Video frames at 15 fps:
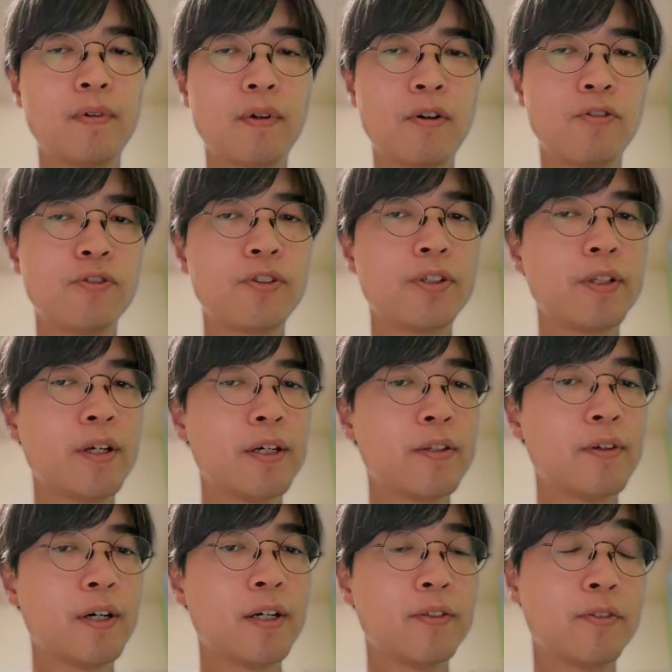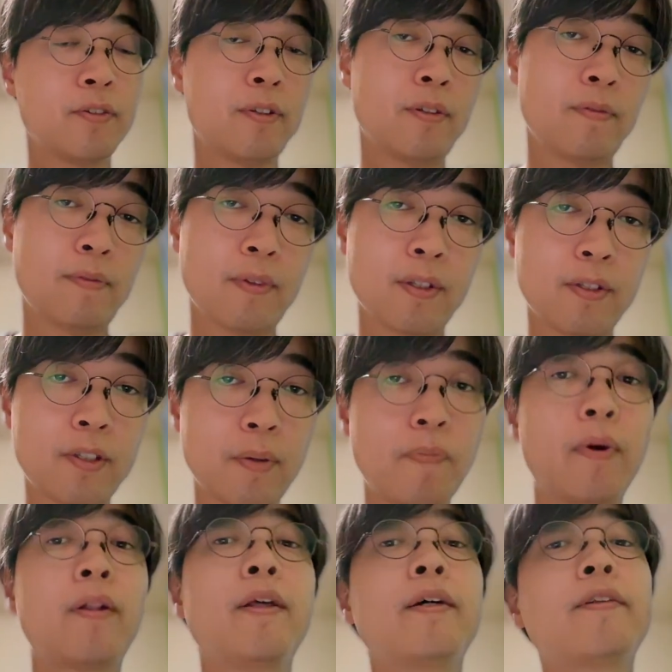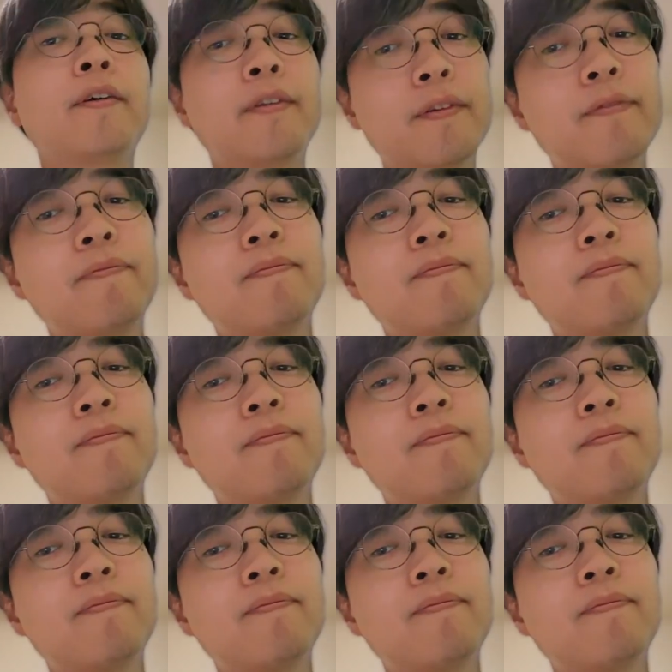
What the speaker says: considered as separated,